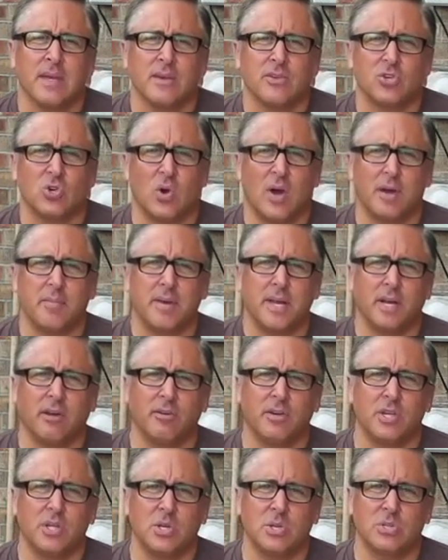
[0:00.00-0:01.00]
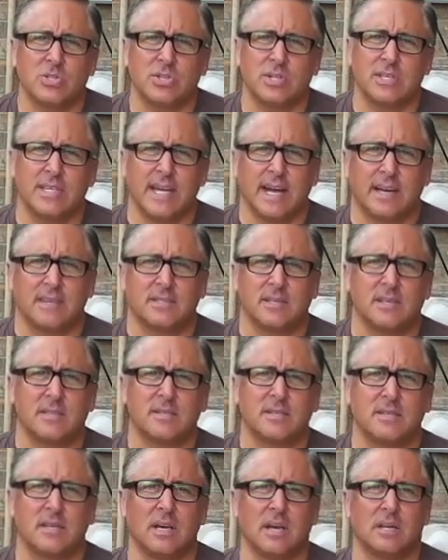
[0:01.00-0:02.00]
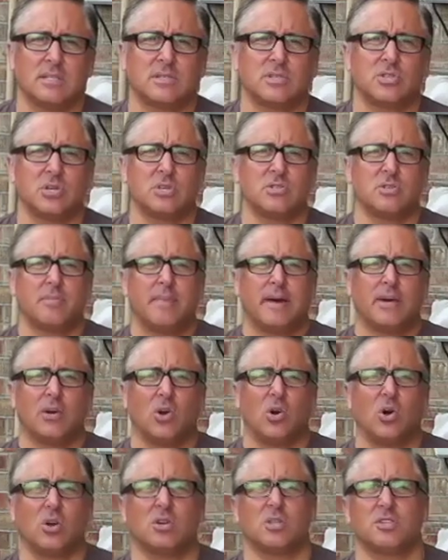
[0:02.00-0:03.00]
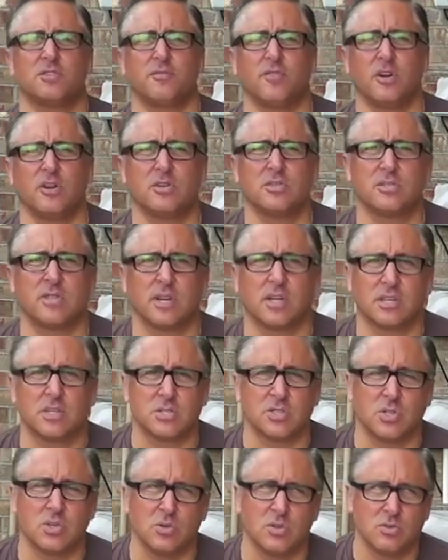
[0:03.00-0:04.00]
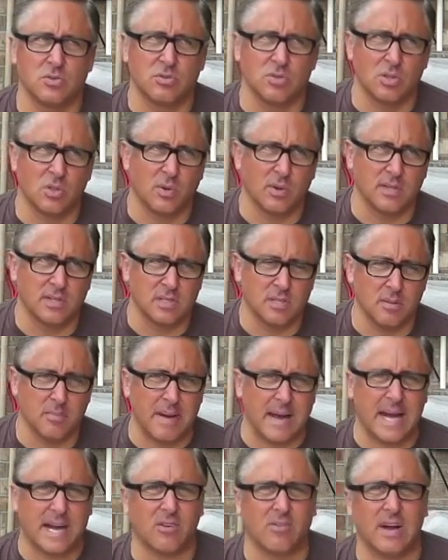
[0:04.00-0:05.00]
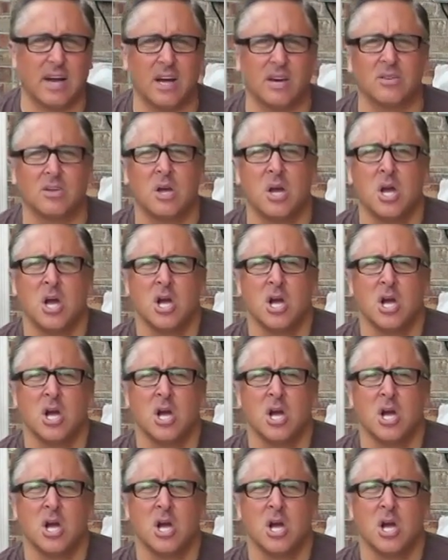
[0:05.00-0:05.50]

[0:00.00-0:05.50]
So I'm here in Houston, Texas. Uh, it's just about August first, and excuse the noise in the background.